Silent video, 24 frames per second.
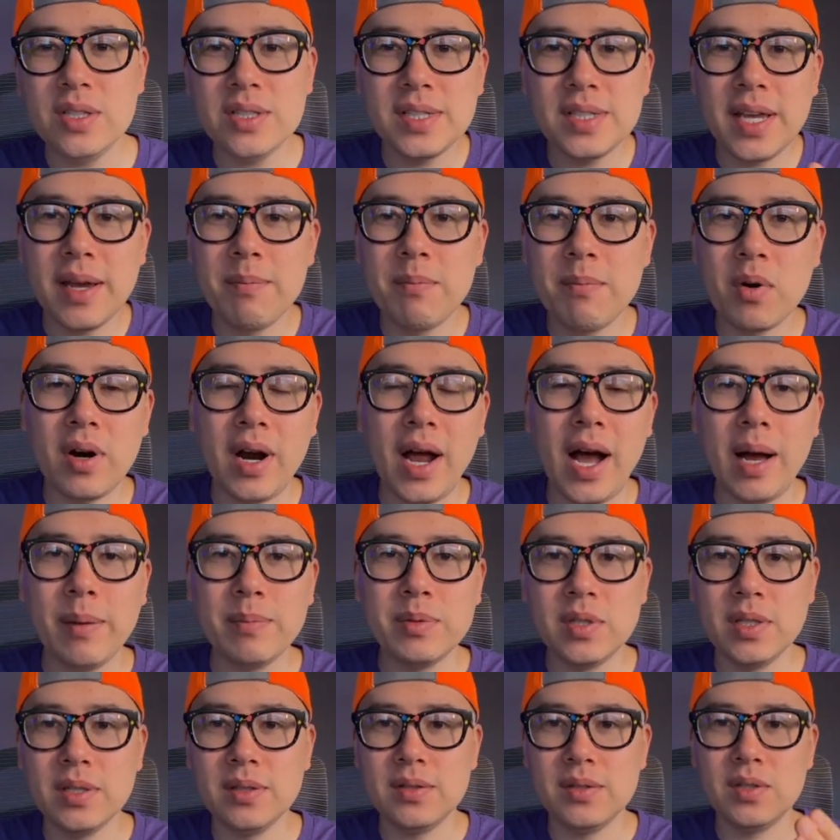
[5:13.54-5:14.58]
get more
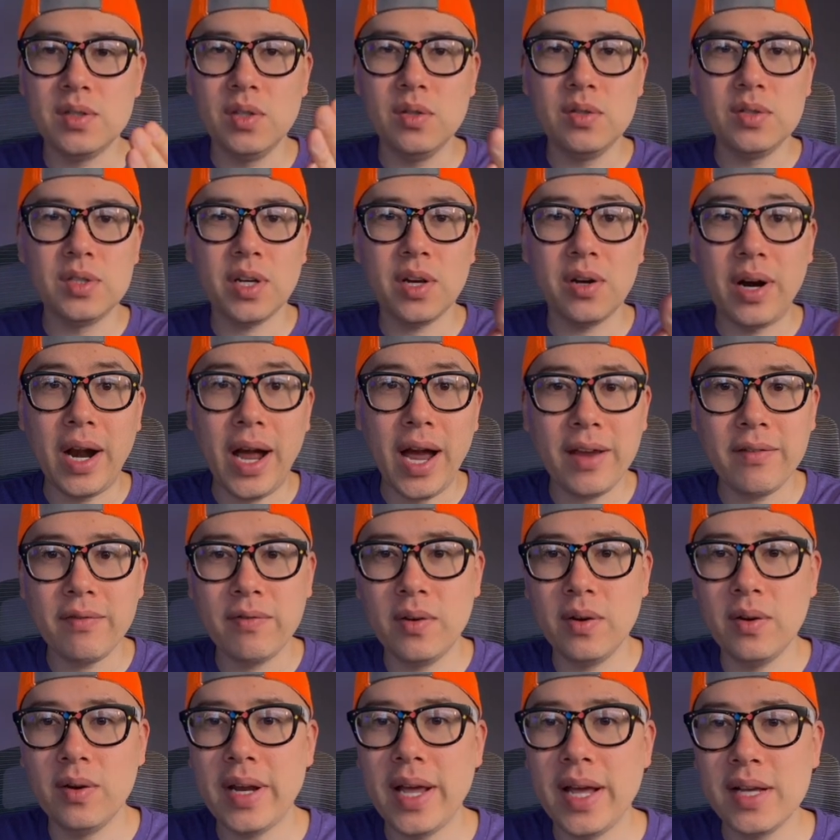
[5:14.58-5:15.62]
options using your
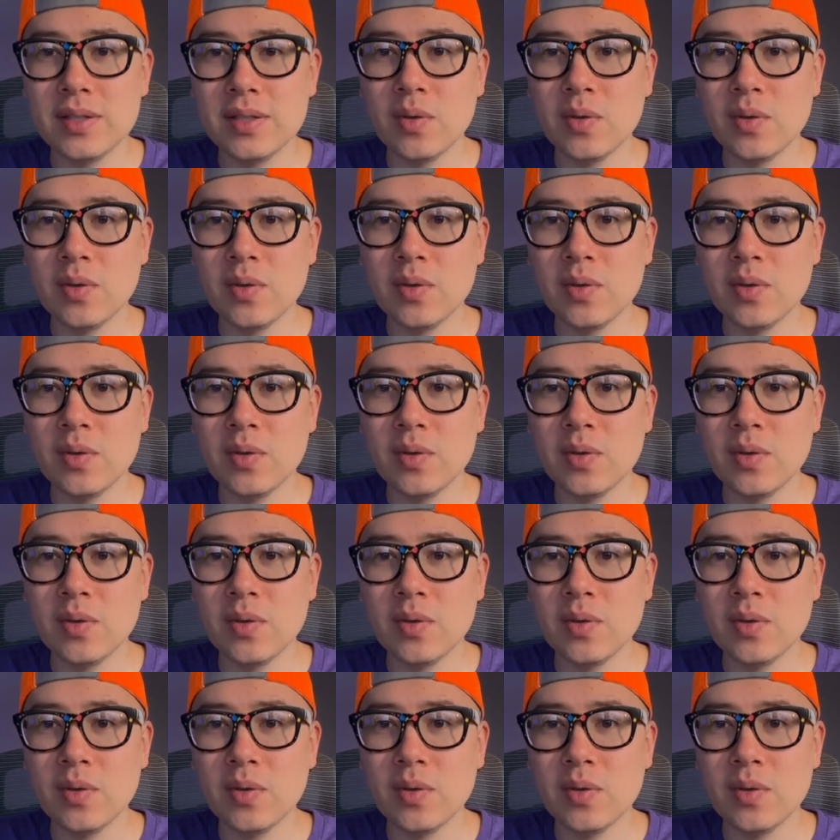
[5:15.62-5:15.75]
iPhone as a